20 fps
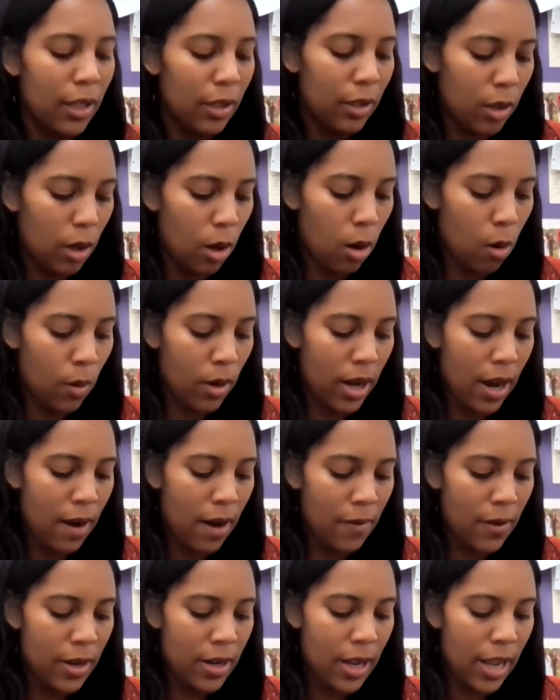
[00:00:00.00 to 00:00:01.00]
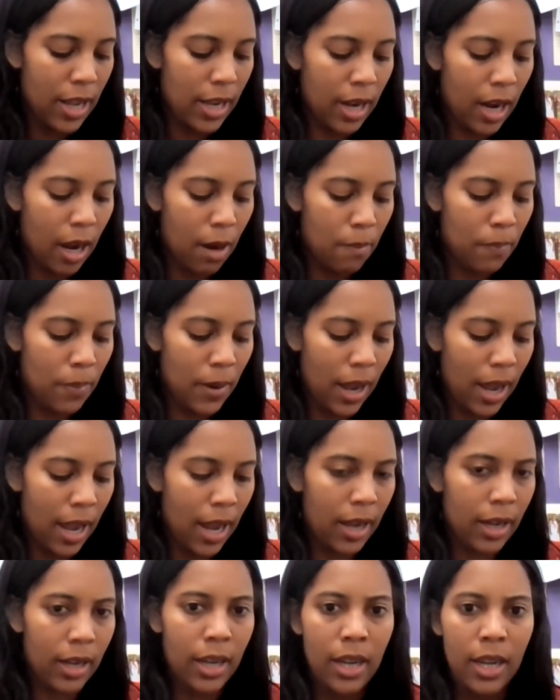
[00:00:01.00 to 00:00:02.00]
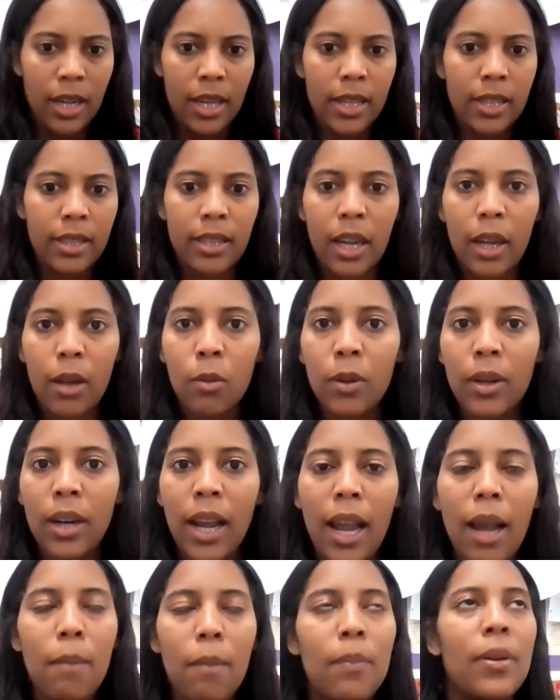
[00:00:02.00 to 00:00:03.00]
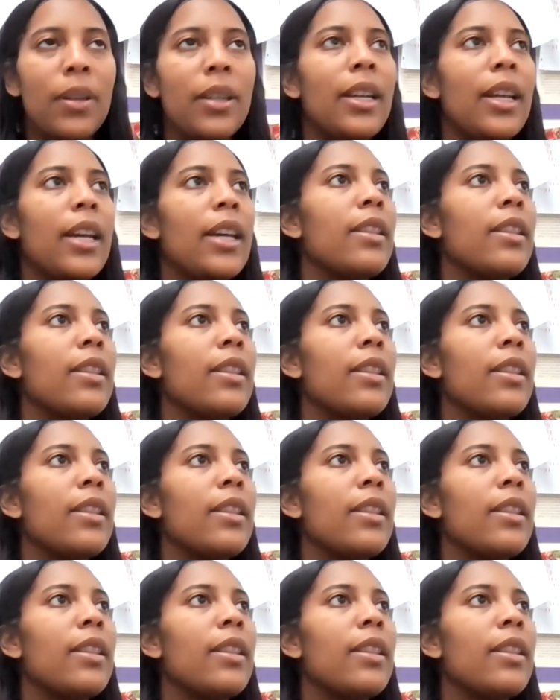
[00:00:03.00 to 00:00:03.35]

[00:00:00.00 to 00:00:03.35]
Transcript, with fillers: So whenever they got back, he's like, What happened?